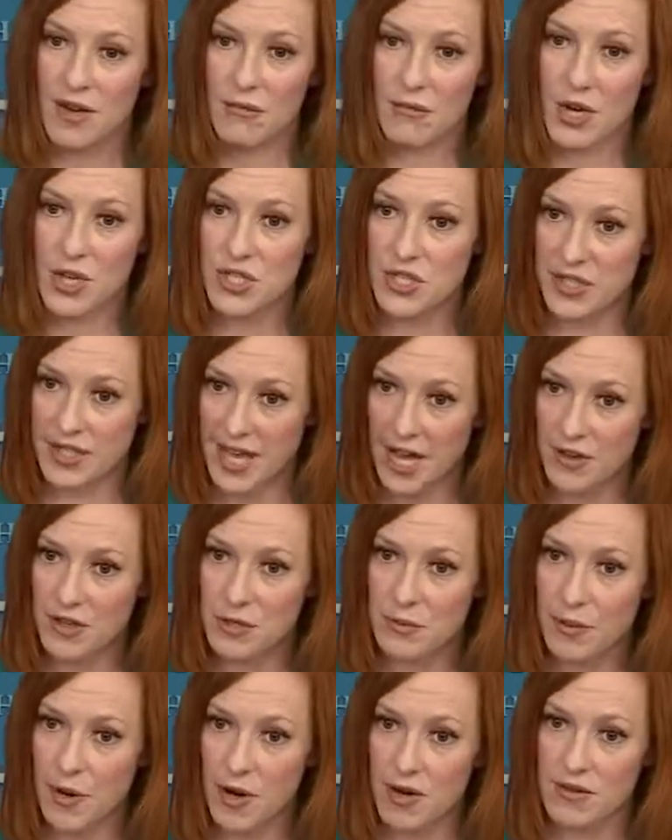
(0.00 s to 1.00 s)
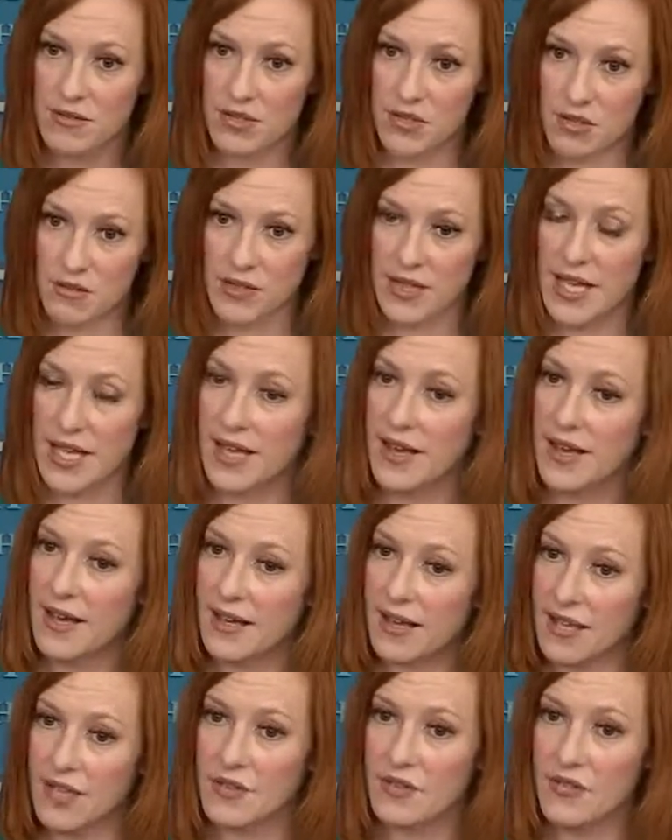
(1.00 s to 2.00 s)
Russian counterpart and certainly
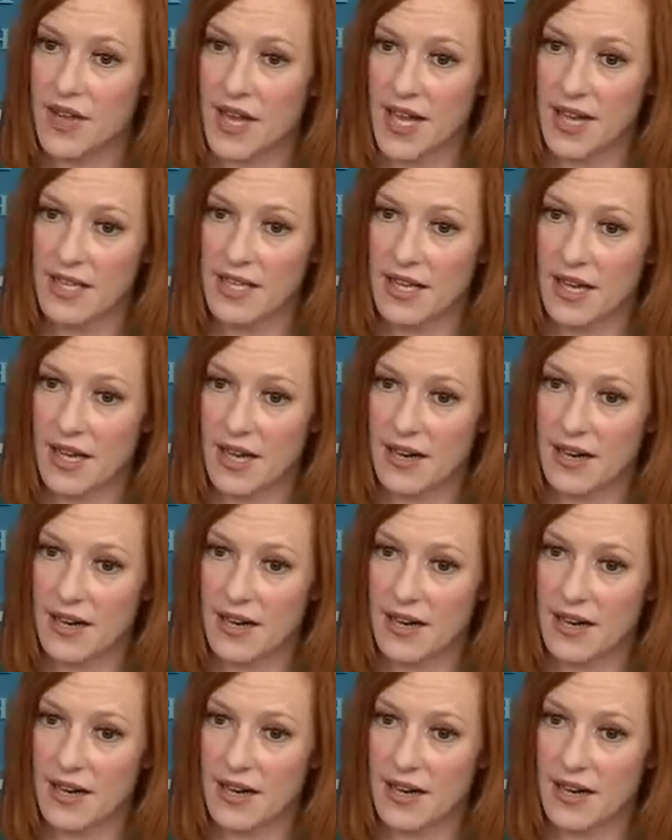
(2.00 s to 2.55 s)
conveyed